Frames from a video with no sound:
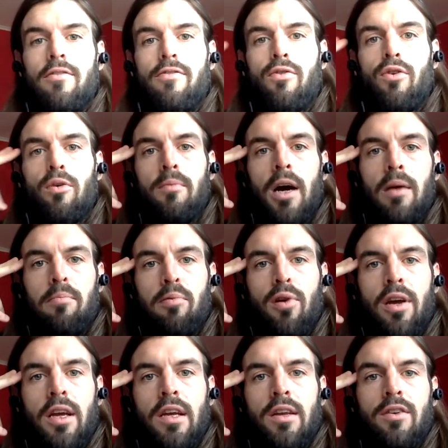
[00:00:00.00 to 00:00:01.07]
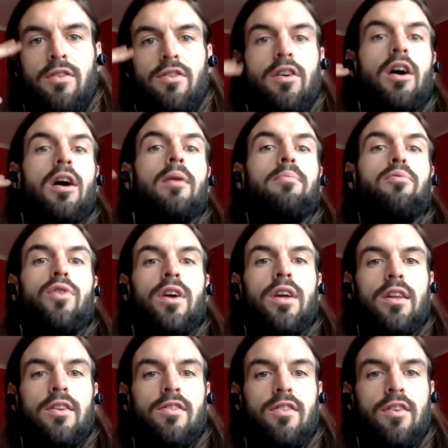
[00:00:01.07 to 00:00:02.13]
for my brain to upgrade
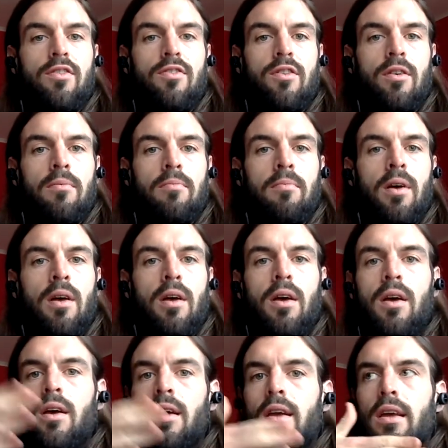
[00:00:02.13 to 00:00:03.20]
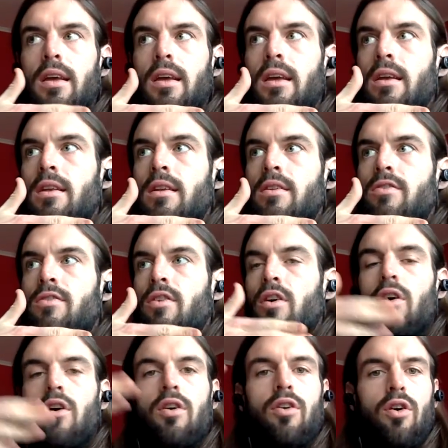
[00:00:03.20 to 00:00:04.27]
its system is
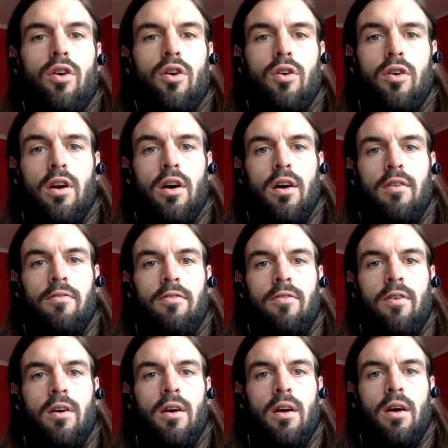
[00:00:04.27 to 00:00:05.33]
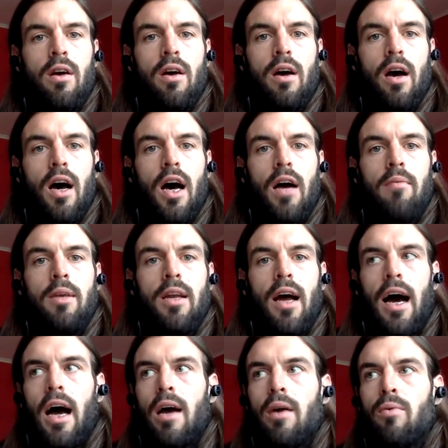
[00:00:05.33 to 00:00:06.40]
unheard of. I mean,
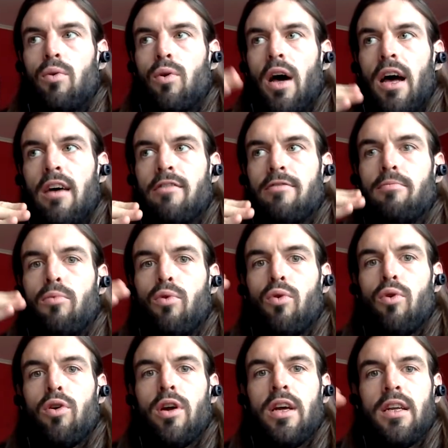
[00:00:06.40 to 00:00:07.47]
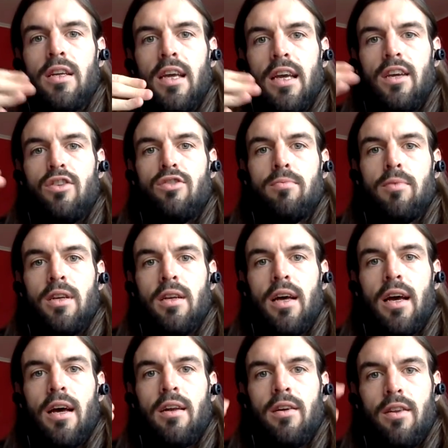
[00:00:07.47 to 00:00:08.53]
I will have more engagement
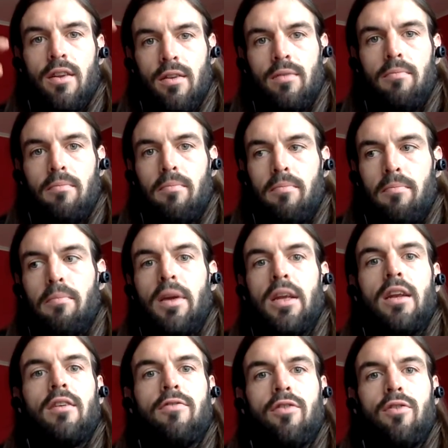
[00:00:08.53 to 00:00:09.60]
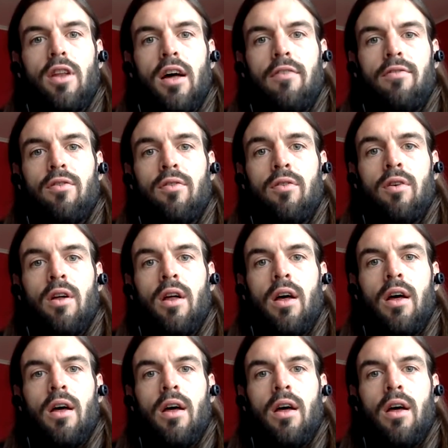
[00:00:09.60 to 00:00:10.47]
at a meaningful level